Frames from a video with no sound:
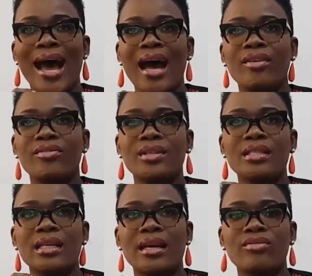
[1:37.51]
have
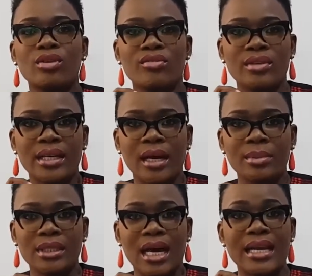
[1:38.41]
this level of
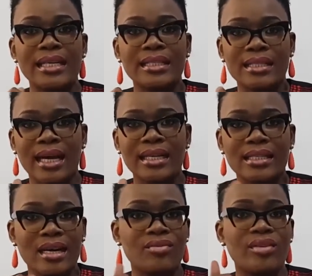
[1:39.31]
depth and insight
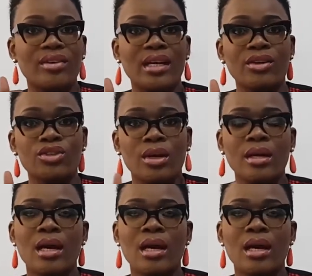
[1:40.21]
and revelation,